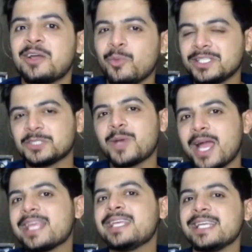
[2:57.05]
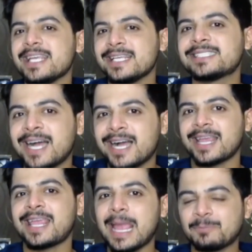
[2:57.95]
which is why he is
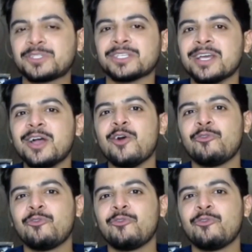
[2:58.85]
our captain